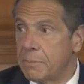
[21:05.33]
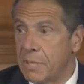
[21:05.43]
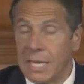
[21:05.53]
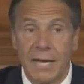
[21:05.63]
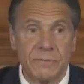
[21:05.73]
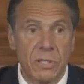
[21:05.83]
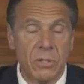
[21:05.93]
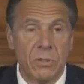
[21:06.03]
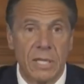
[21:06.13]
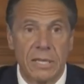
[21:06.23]
have to
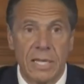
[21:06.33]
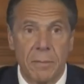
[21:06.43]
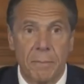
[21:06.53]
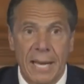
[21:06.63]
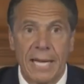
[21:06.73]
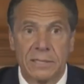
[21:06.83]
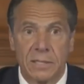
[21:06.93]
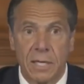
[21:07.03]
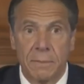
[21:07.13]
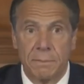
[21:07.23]
know that they're backed
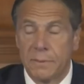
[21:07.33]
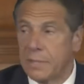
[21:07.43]
up.